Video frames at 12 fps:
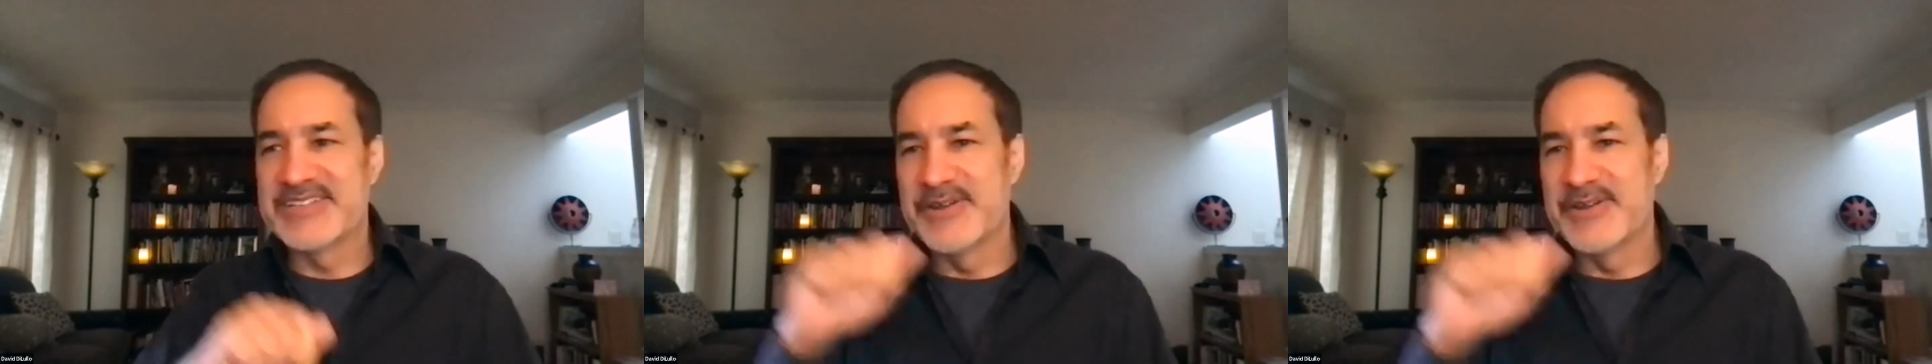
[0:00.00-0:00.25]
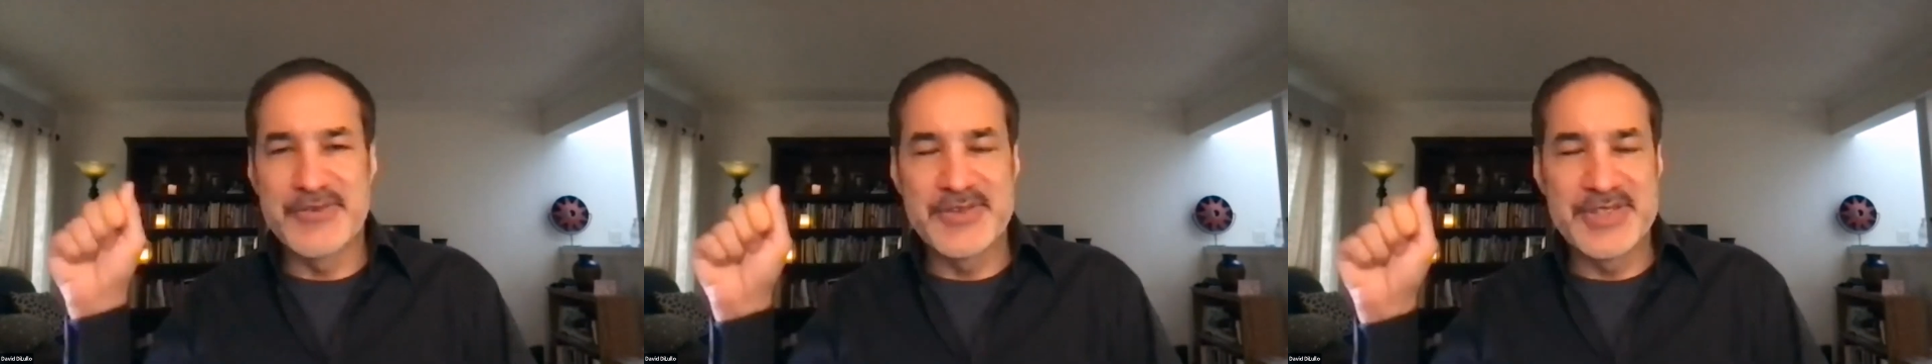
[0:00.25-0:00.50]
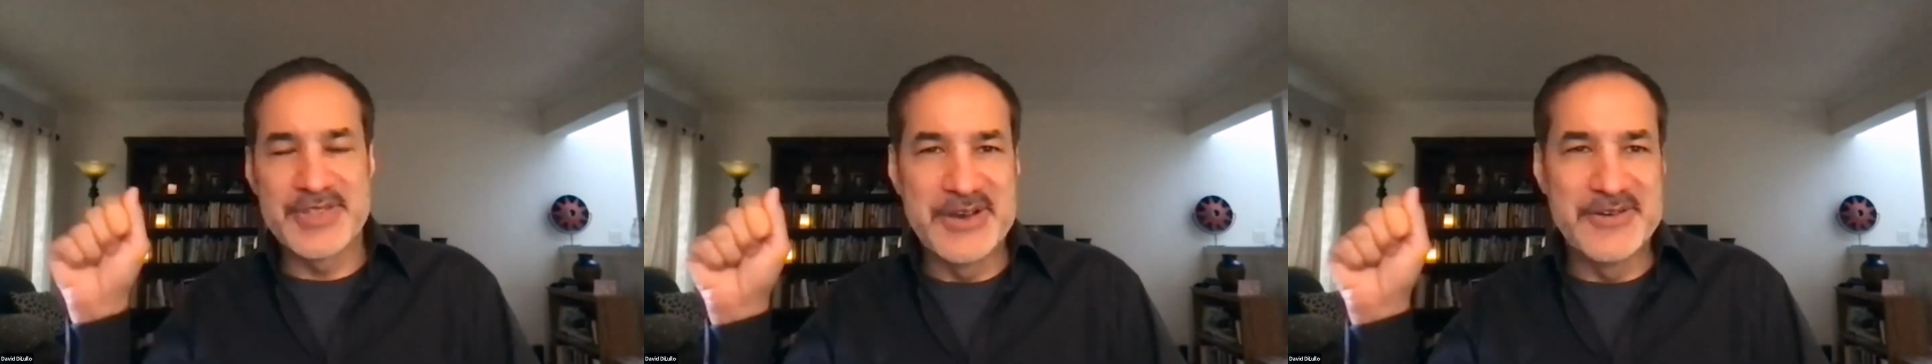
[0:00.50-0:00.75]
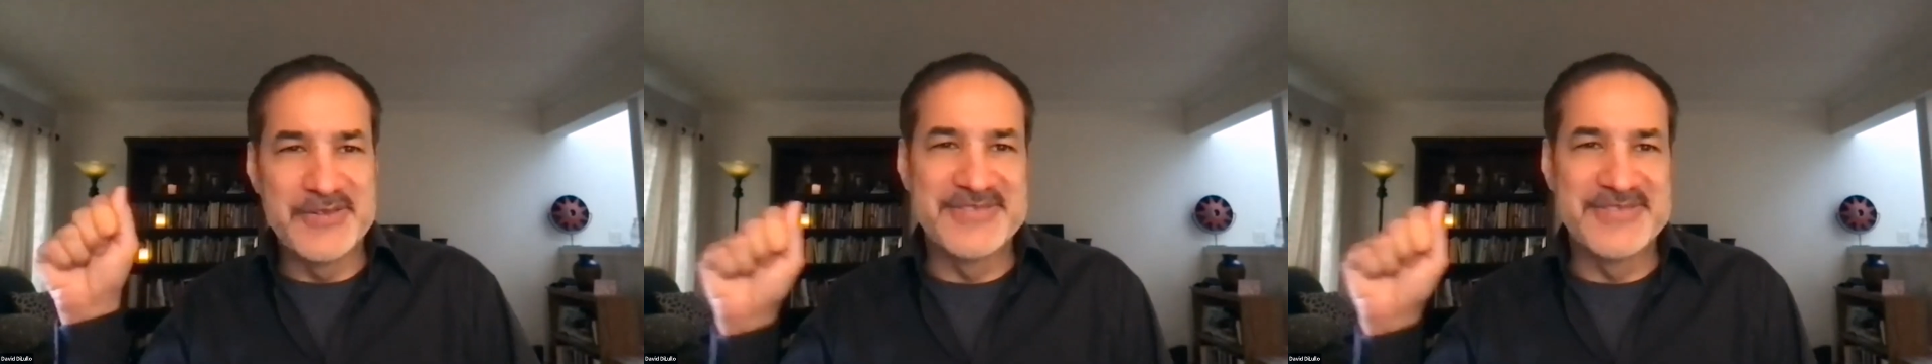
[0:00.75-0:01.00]
and go for the
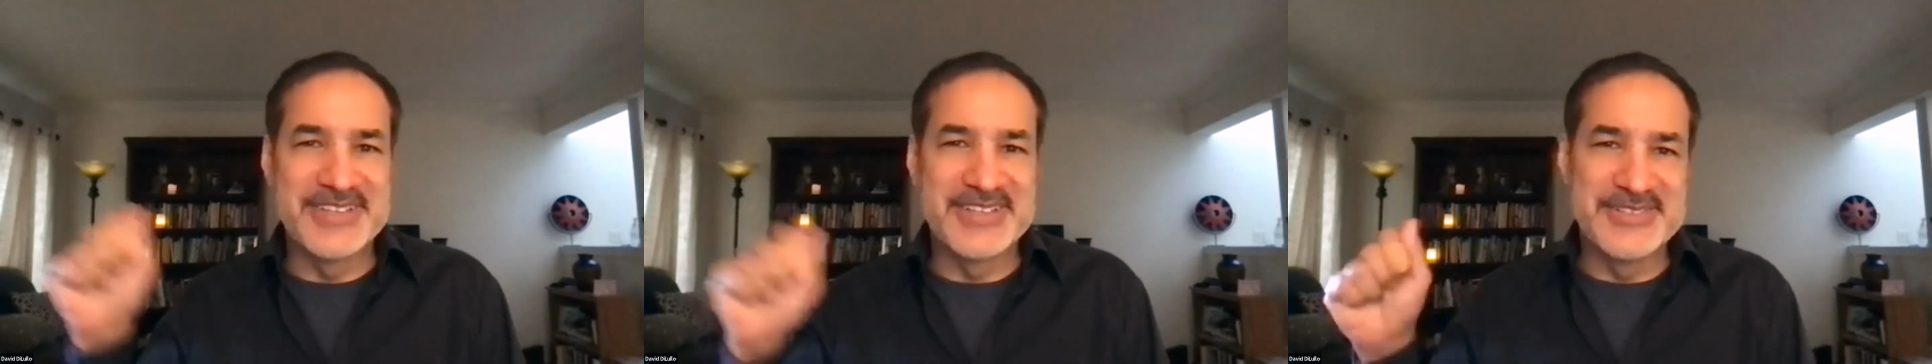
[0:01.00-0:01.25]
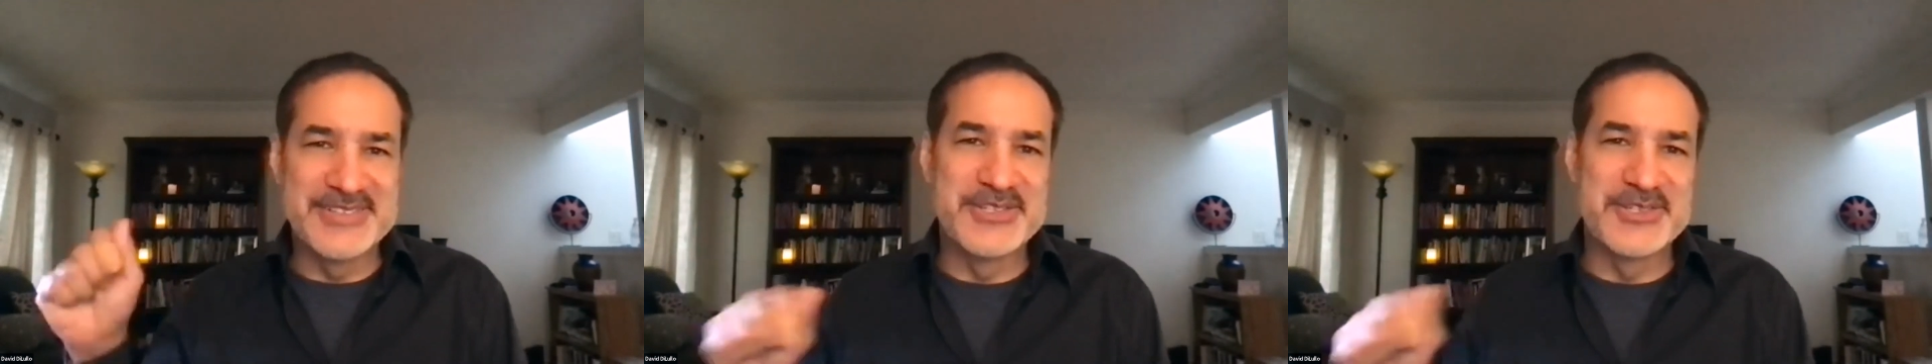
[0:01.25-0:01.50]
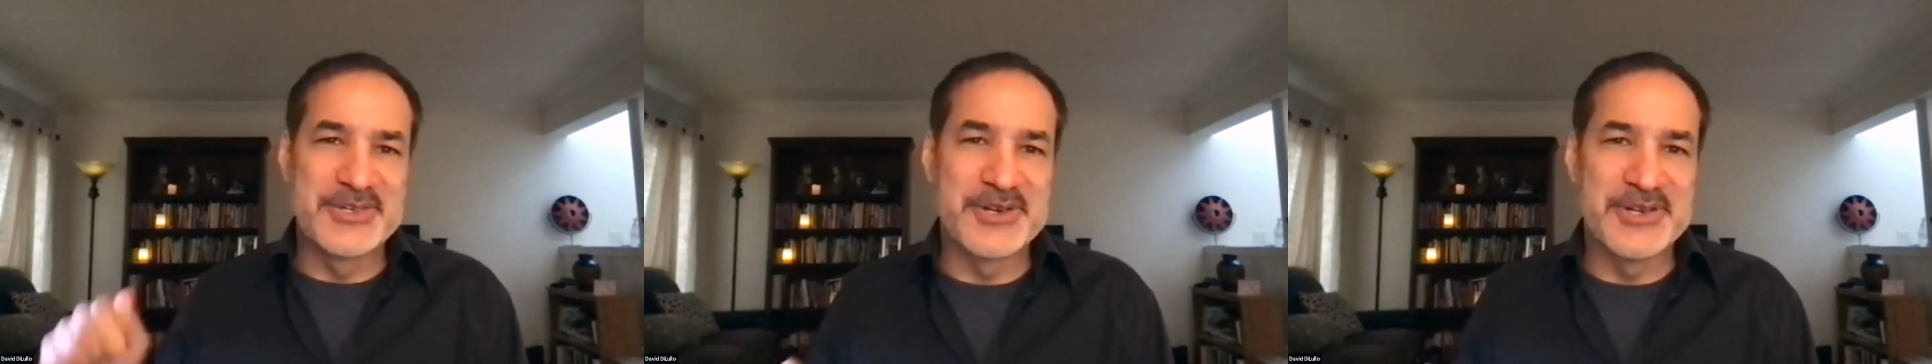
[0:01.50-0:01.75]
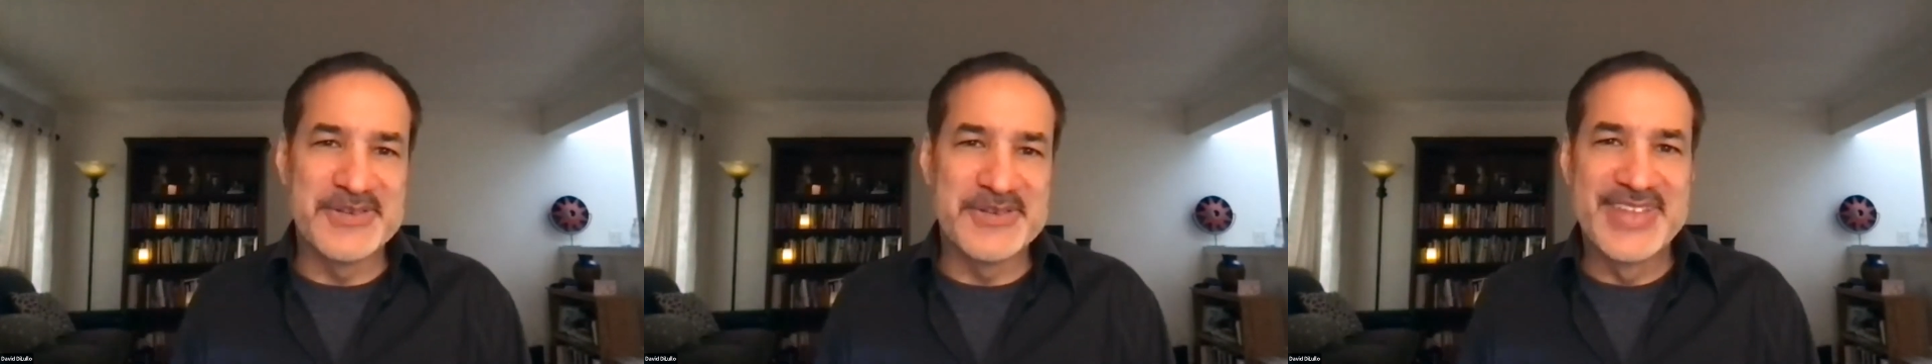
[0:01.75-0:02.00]
note, the journal.